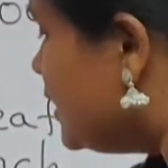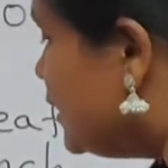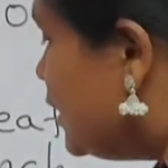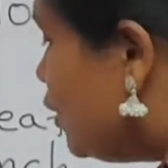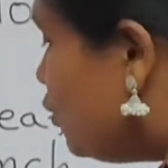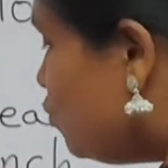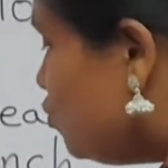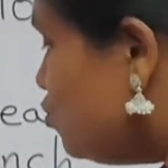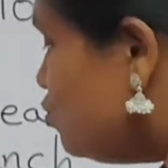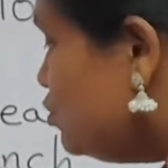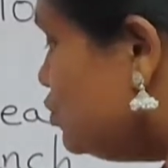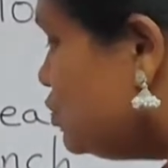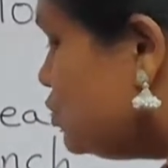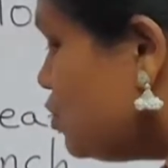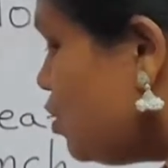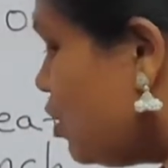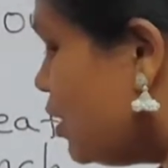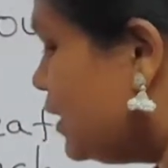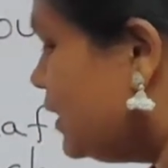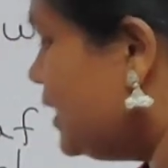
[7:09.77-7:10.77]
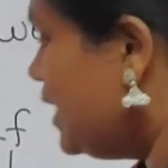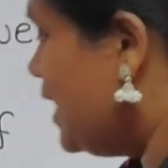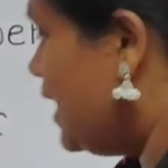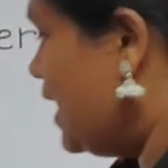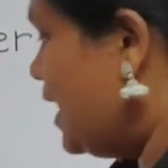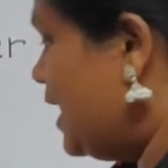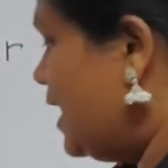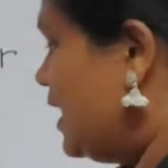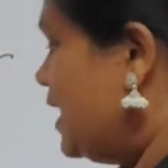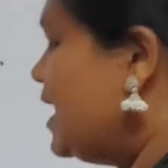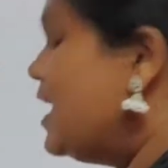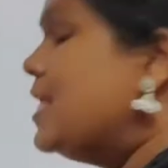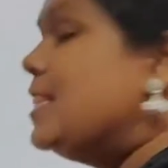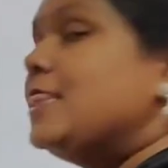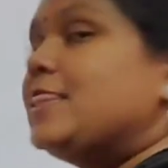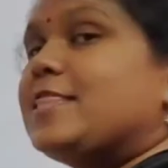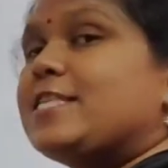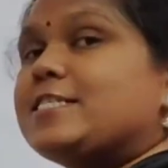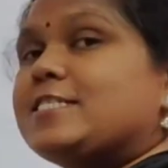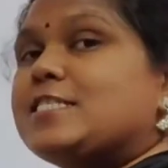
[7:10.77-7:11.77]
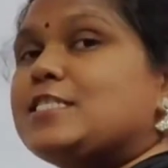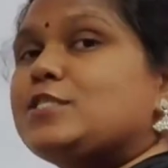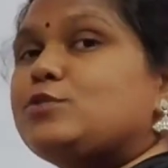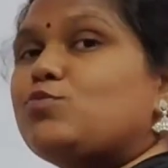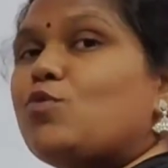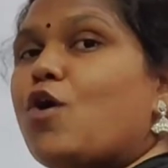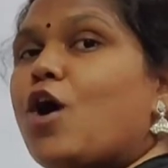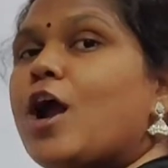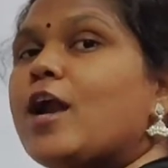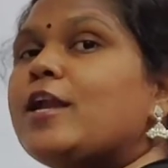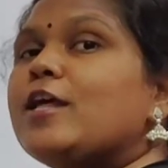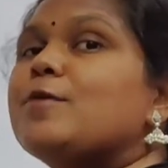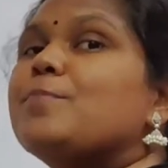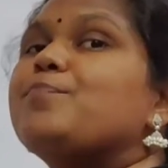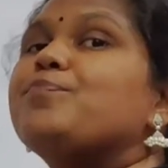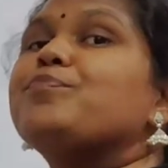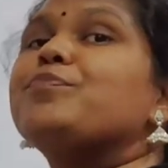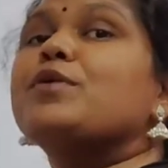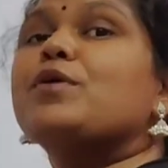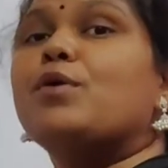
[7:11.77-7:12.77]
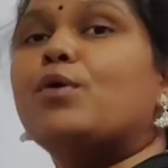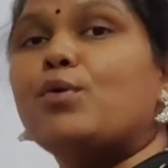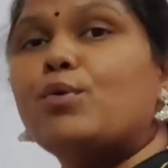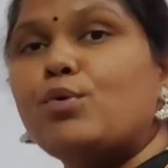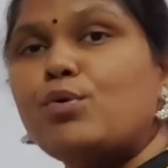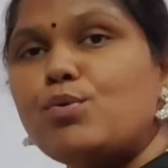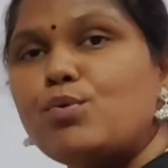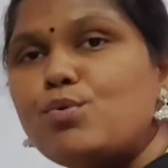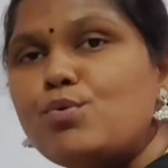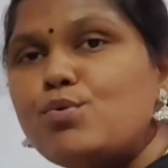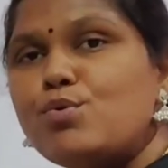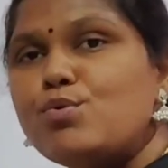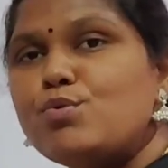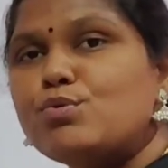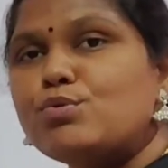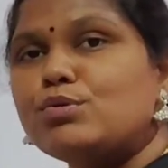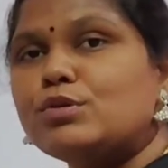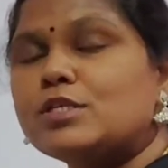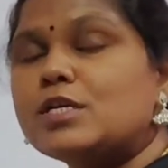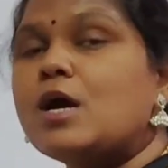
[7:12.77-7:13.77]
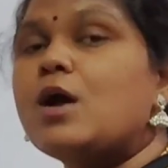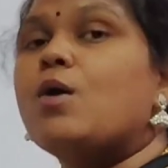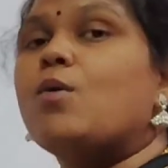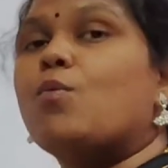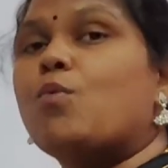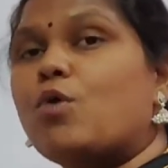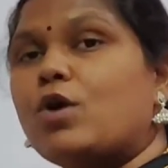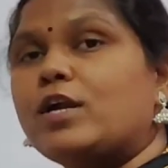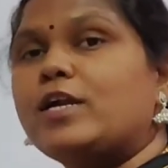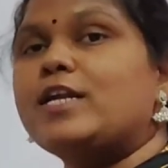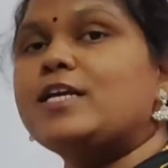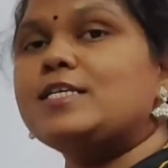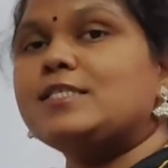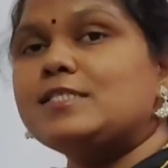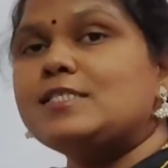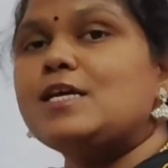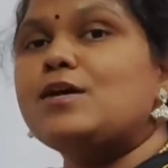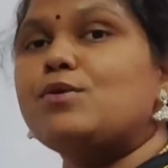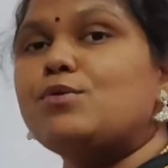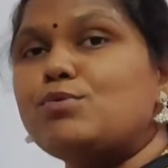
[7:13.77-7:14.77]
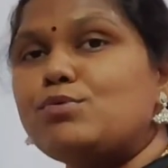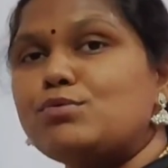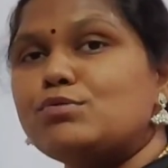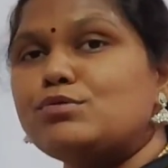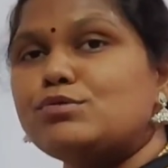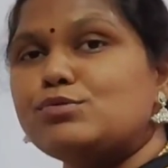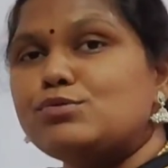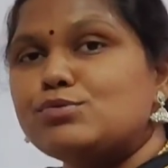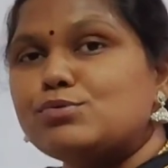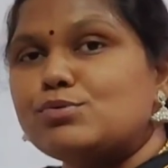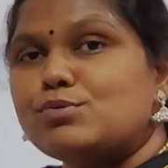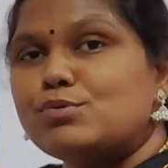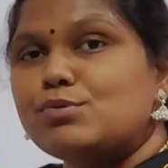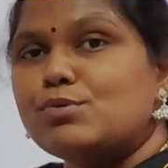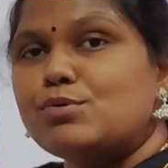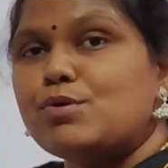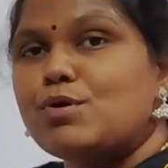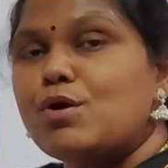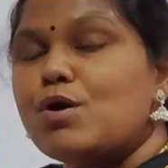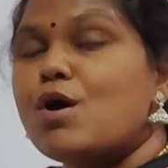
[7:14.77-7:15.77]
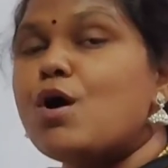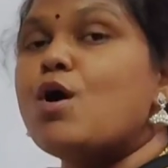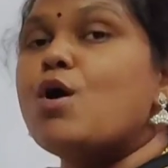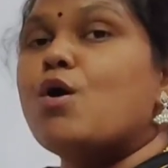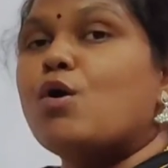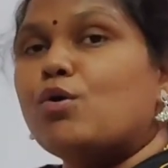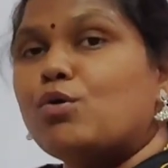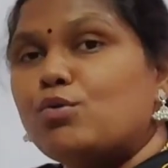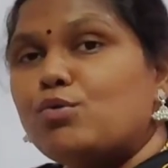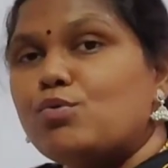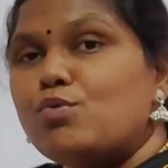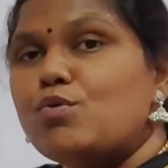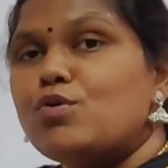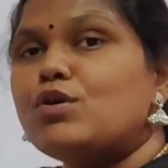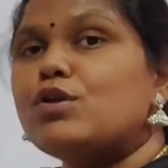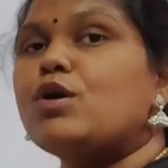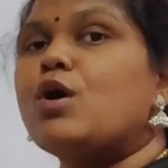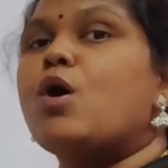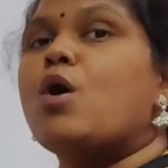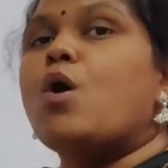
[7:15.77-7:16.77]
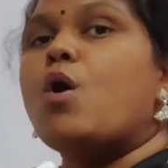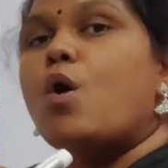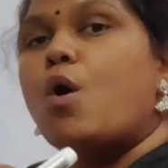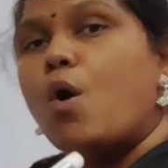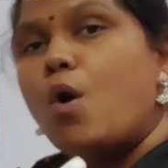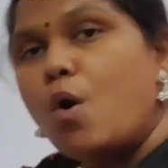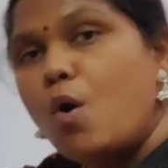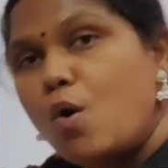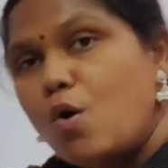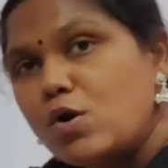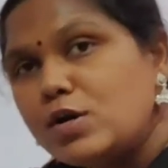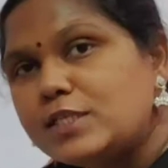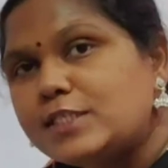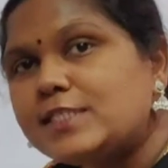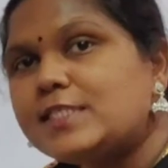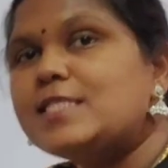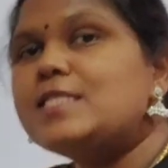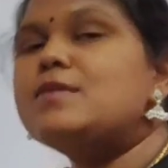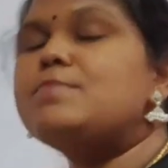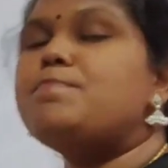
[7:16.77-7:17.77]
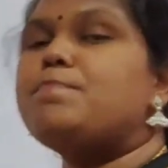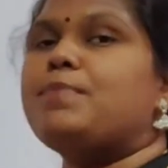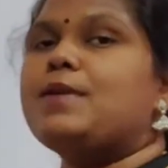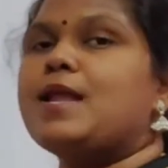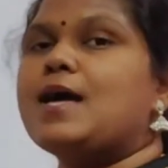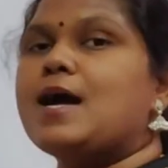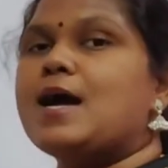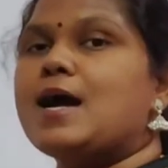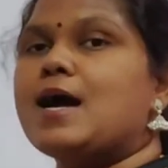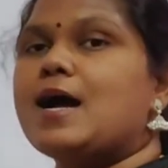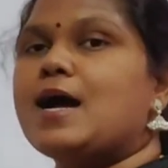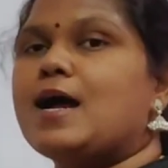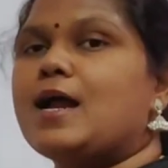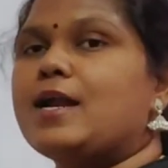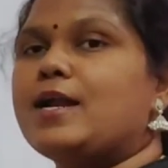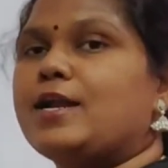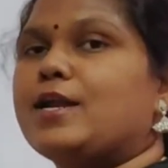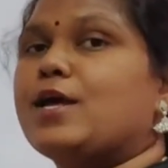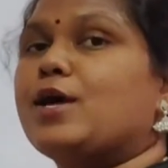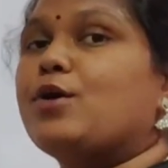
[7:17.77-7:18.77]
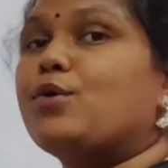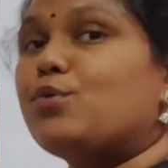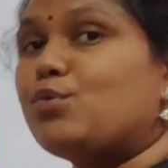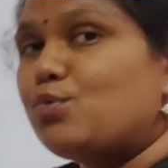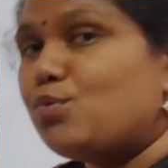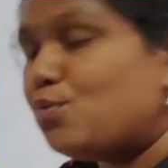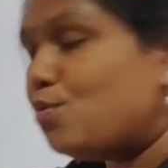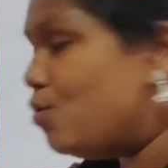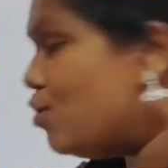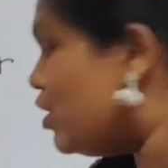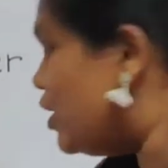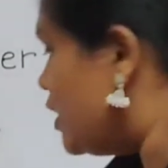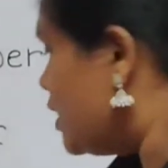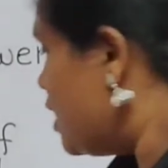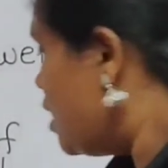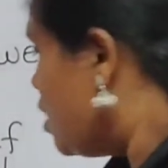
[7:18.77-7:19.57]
the roots are there. This is what? Root. What does the root do? Root holds the plant. Root